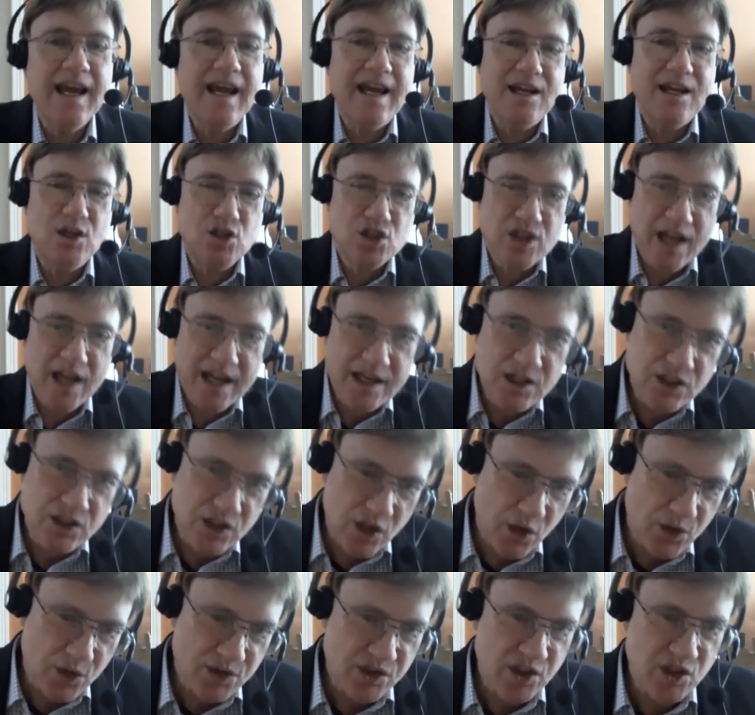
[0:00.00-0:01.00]
and changed
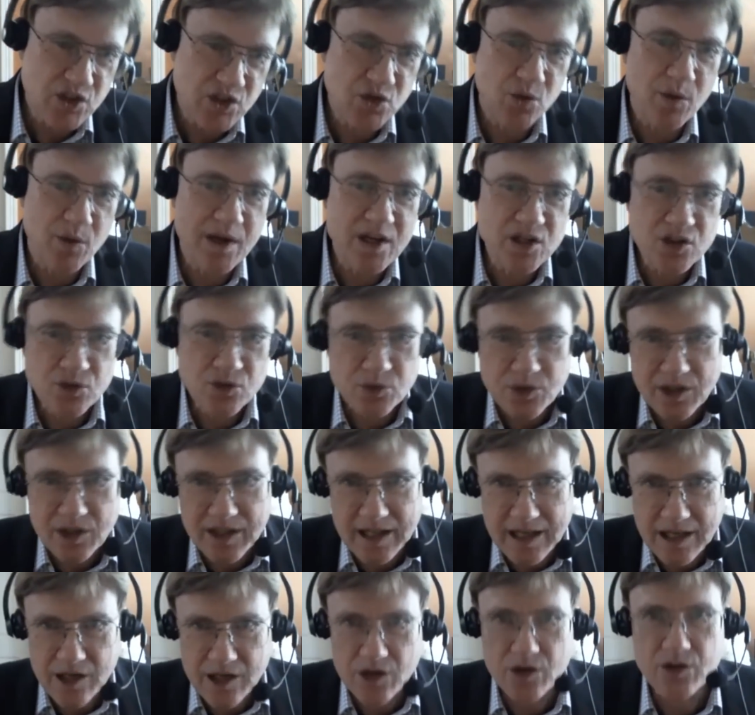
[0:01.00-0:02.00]
the whole situation, were the
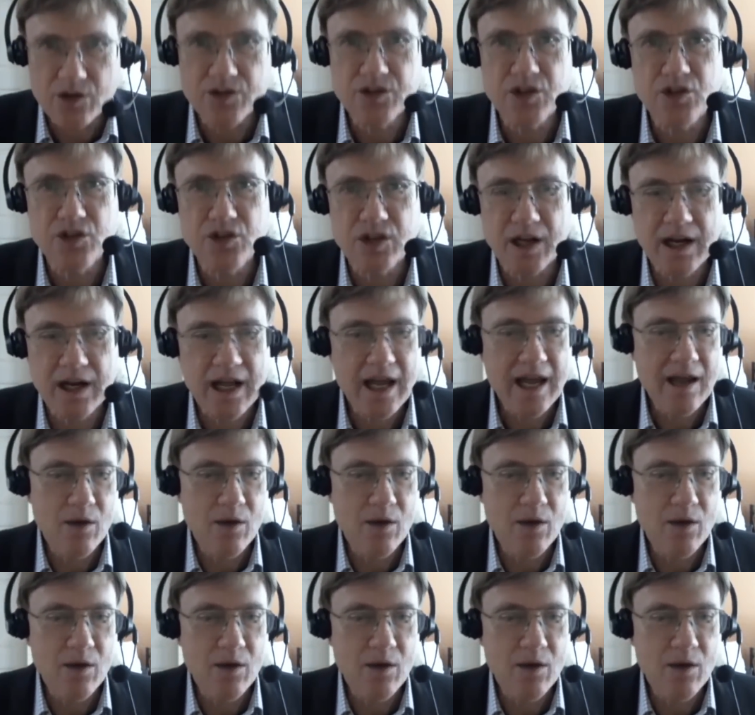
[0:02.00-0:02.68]
heroes in China.